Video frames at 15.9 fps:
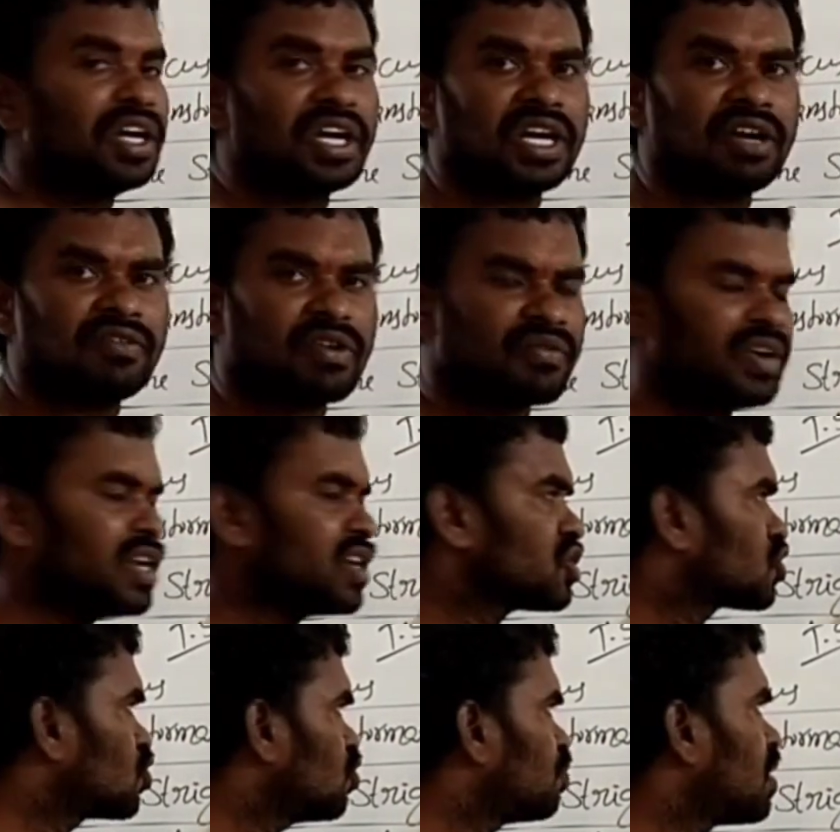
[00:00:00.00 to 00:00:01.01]
in our
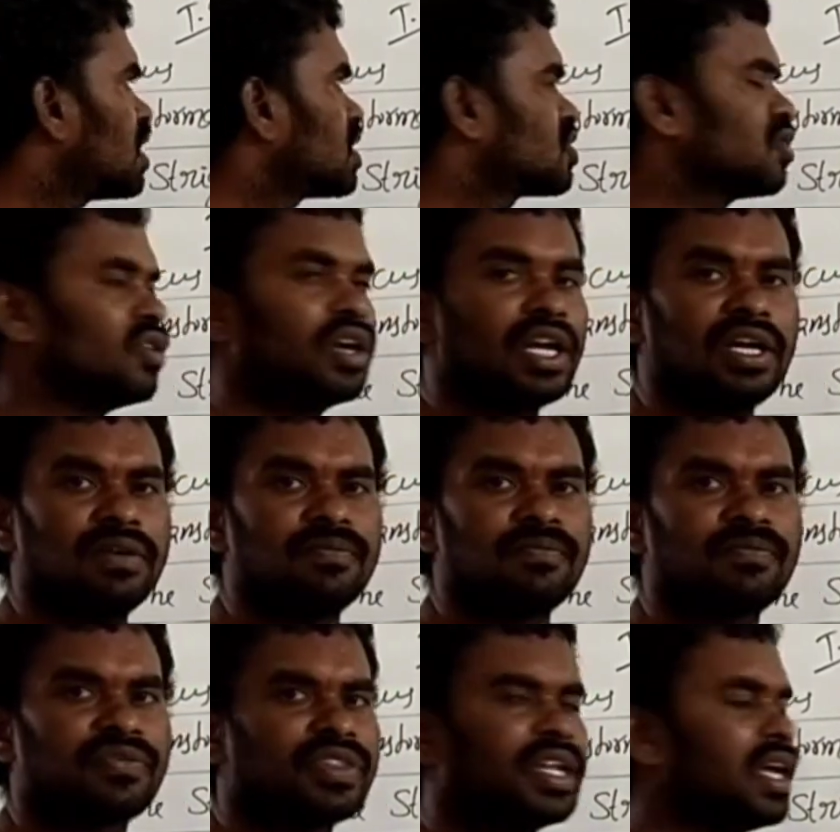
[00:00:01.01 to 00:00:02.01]
videos 2 parts
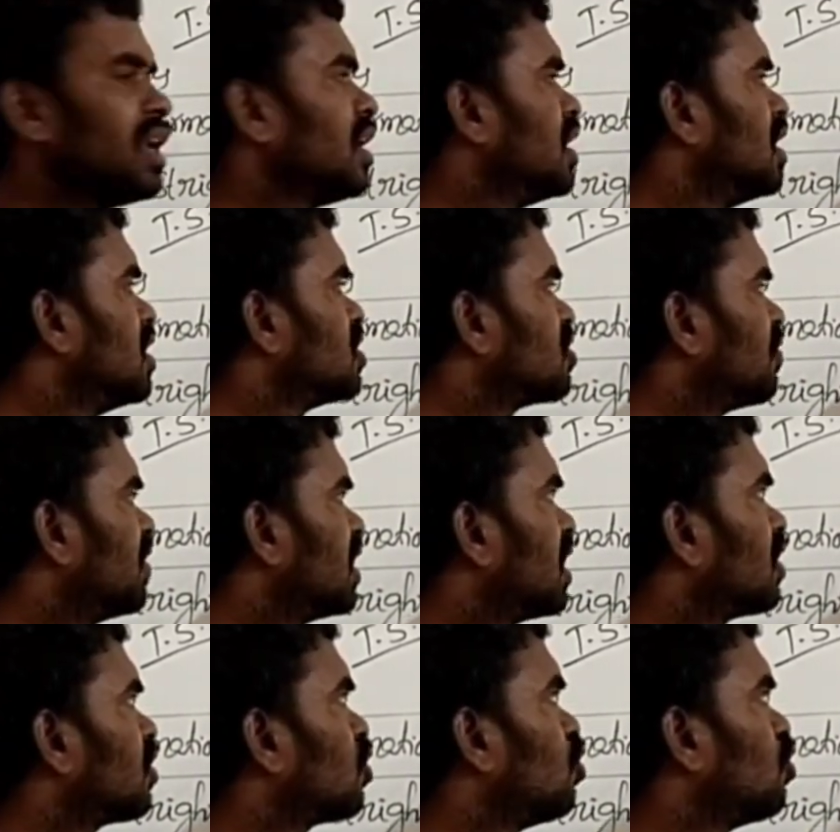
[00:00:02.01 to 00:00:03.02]
only. Okay. So we
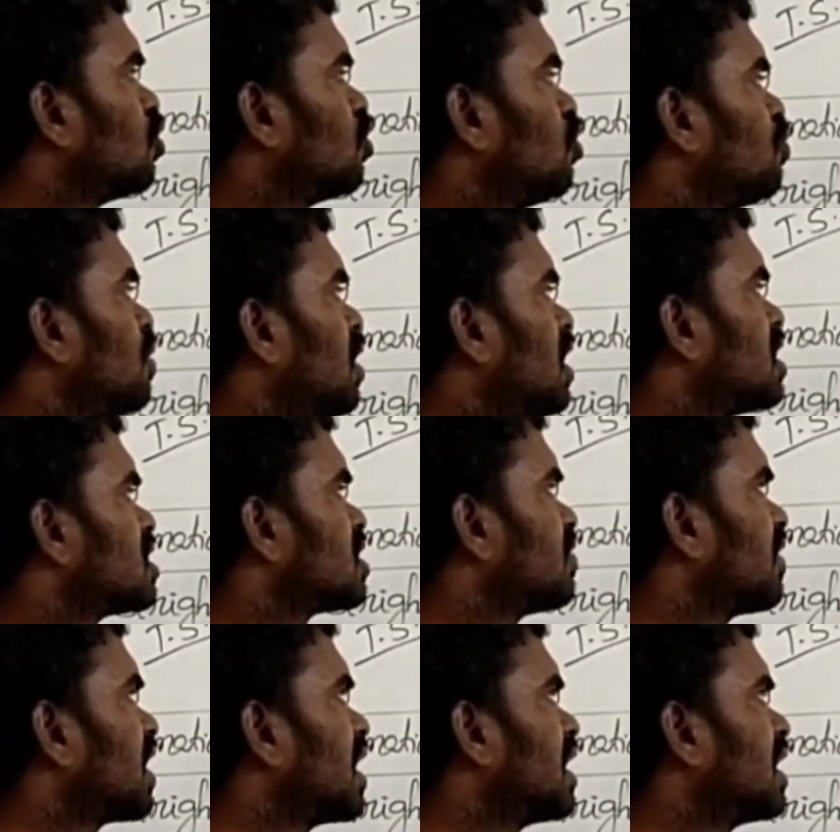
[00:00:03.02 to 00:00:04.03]
can through 2
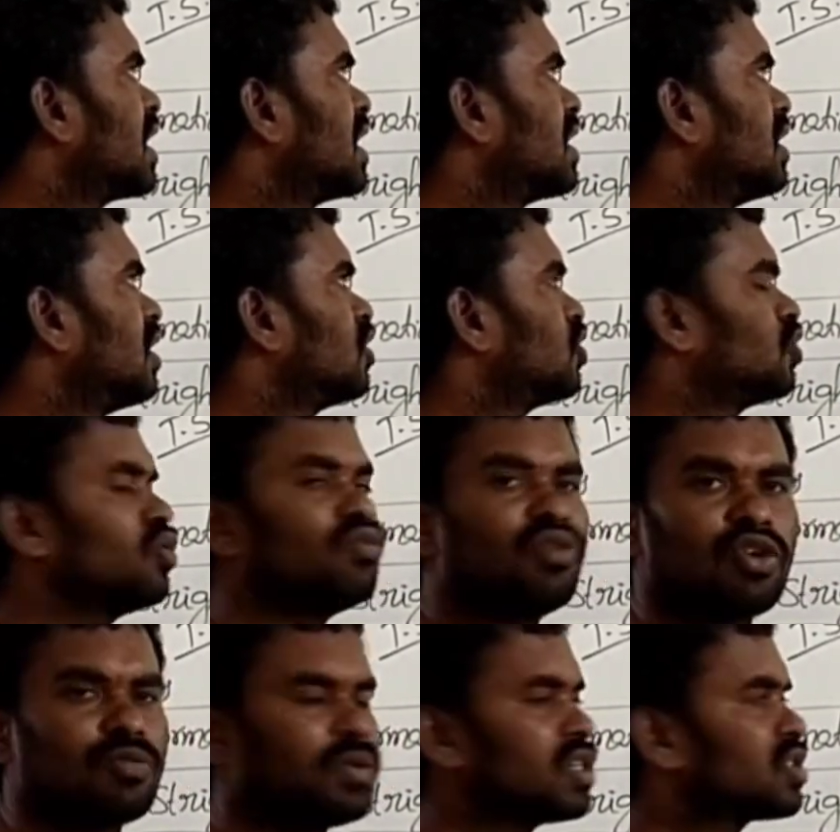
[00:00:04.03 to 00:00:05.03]
parts, we can get the
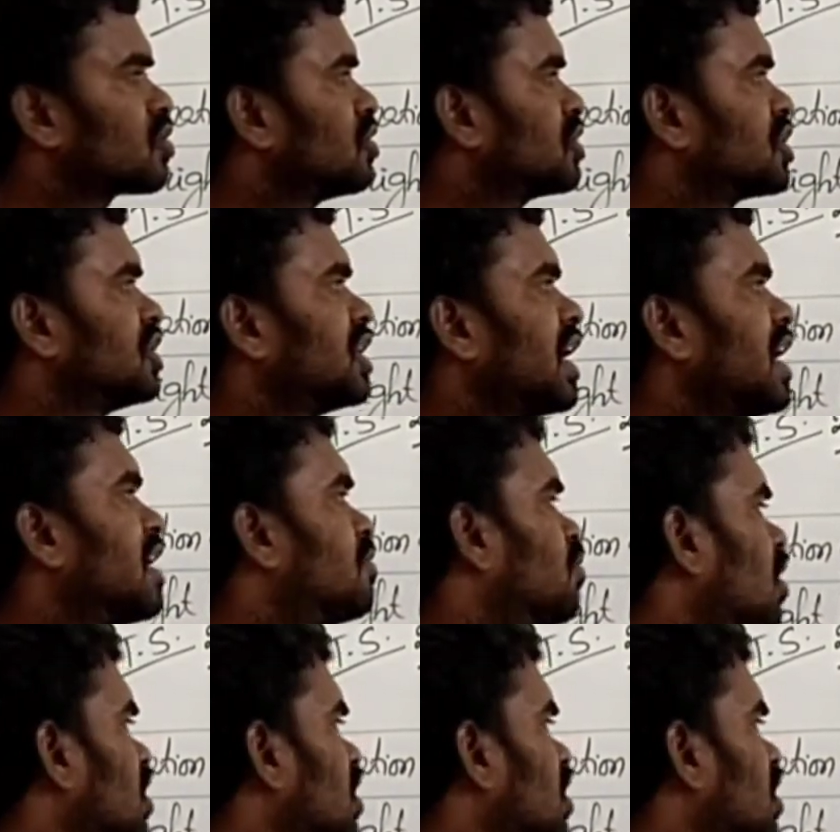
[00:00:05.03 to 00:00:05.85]
2 4 marks questions, 8